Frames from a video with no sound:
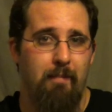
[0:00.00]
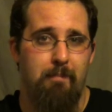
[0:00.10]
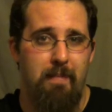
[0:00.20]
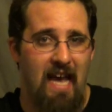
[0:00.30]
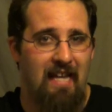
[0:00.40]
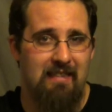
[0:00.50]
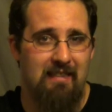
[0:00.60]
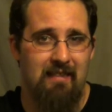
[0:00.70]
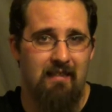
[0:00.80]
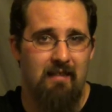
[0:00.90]

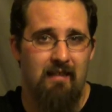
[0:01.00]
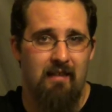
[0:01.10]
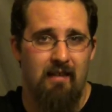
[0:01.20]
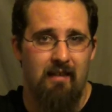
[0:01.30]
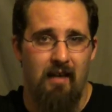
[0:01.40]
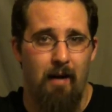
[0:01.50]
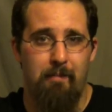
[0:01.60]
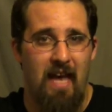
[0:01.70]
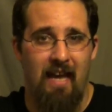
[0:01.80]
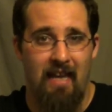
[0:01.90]
best
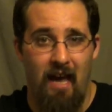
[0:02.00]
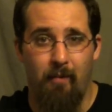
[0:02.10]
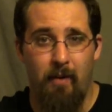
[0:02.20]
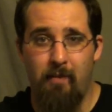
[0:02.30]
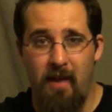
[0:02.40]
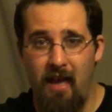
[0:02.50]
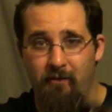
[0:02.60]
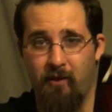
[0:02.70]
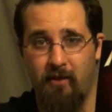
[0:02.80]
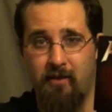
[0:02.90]
comeback album
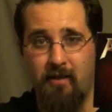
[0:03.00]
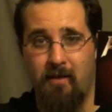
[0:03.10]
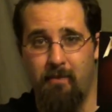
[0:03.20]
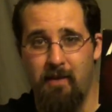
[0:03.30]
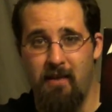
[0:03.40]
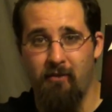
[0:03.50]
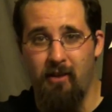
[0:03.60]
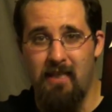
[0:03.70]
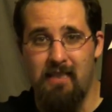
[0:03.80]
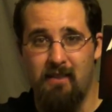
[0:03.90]
ever to be
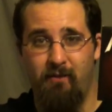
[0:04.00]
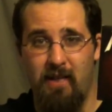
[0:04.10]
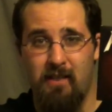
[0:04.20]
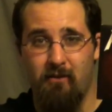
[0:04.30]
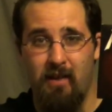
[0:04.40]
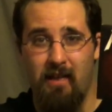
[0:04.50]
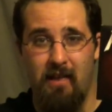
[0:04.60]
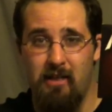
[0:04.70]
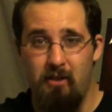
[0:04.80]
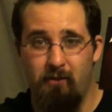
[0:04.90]
released featuring
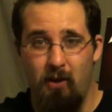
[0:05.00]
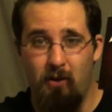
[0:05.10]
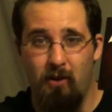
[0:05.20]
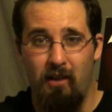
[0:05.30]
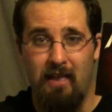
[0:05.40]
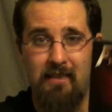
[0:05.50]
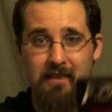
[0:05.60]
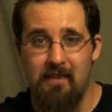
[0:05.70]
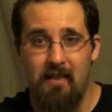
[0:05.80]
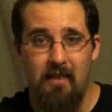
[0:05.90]
a new
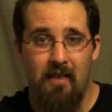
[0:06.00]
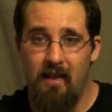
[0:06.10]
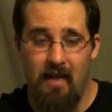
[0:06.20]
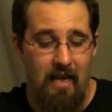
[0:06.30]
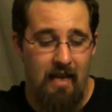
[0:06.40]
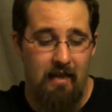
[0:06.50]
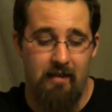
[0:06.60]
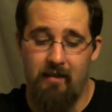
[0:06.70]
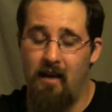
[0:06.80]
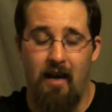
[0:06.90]
vocalist,
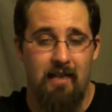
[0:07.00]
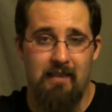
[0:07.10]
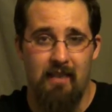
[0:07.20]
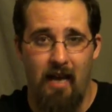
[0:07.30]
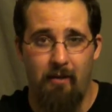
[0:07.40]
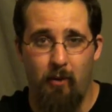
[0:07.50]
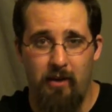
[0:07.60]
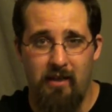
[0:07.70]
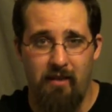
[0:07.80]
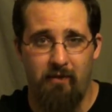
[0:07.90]
and honestly I
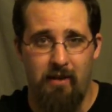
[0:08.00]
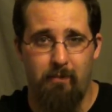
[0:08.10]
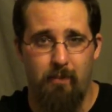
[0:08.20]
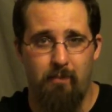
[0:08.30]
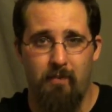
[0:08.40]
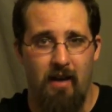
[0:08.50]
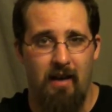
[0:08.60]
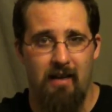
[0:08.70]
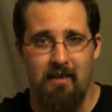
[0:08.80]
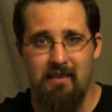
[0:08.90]
wouldn't even
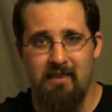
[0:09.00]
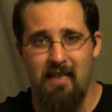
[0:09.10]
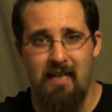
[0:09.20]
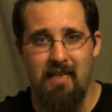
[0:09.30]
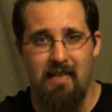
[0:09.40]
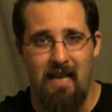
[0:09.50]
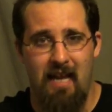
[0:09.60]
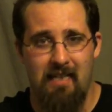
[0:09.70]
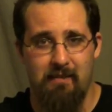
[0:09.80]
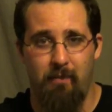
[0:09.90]
cite it
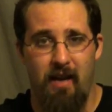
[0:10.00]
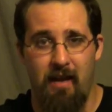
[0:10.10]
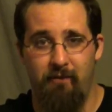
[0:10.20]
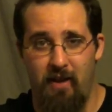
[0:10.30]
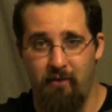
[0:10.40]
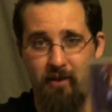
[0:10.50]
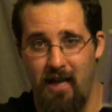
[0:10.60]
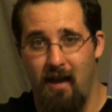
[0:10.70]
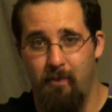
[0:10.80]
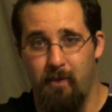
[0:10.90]
as my favorite
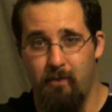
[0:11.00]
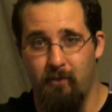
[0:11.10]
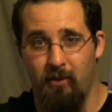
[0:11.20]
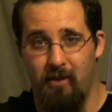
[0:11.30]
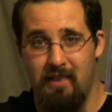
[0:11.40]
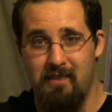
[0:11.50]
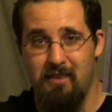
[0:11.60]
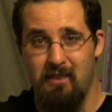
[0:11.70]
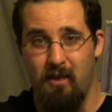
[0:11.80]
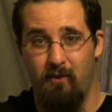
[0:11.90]
album
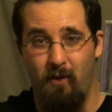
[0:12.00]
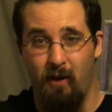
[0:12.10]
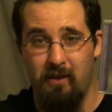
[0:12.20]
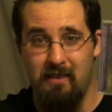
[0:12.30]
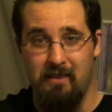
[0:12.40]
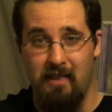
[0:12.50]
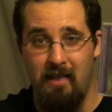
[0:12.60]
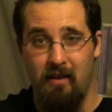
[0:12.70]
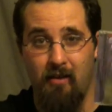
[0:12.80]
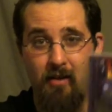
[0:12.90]
released so far this
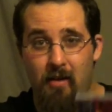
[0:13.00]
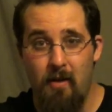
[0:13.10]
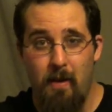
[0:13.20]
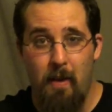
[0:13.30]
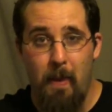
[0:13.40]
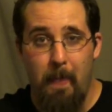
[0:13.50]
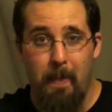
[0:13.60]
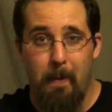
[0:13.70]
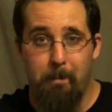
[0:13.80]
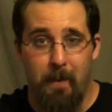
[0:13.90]
year,
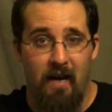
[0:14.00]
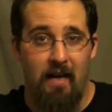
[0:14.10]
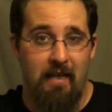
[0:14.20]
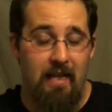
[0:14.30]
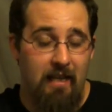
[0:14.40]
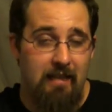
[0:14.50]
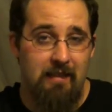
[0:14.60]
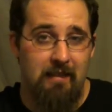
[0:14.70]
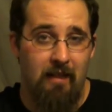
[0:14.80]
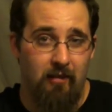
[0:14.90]
but it is
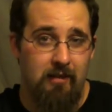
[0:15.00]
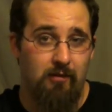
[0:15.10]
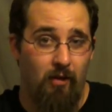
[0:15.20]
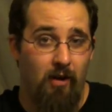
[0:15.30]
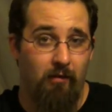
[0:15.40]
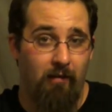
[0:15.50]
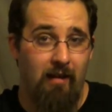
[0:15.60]
still a strong